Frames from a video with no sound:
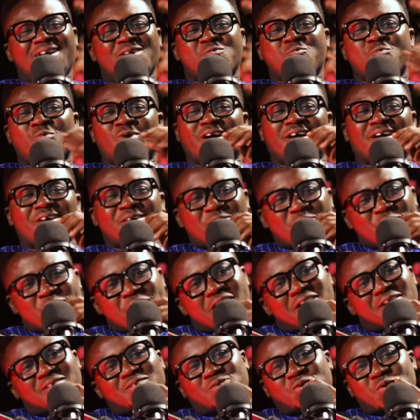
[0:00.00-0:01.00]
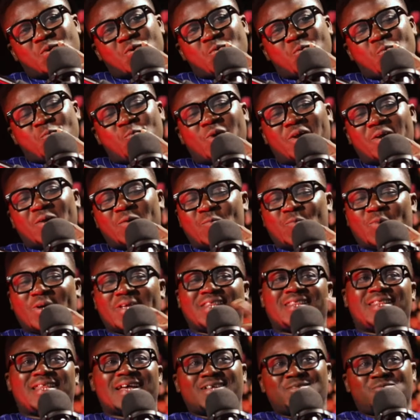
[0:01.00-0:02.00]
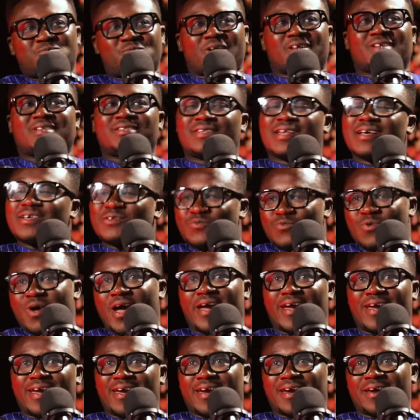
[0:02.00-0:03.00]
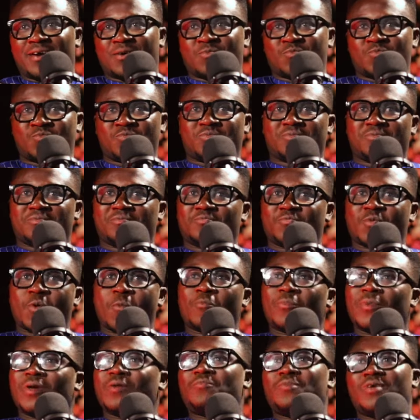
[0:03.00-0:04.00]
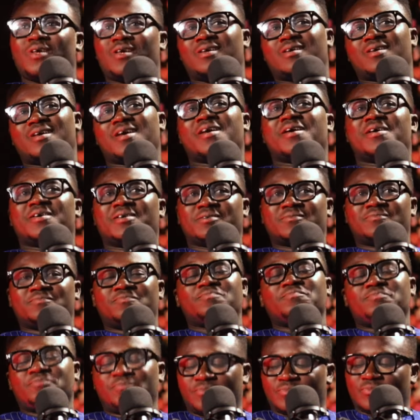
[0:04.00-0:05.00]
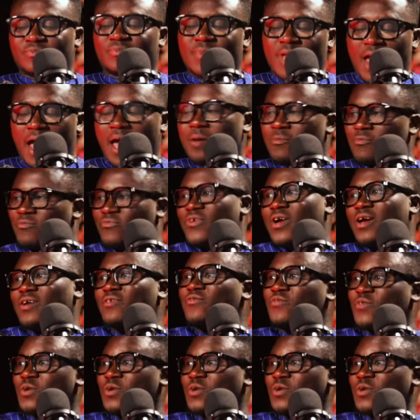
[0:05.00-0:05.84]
Well, so with, with that one, that's why um, maybe I'm very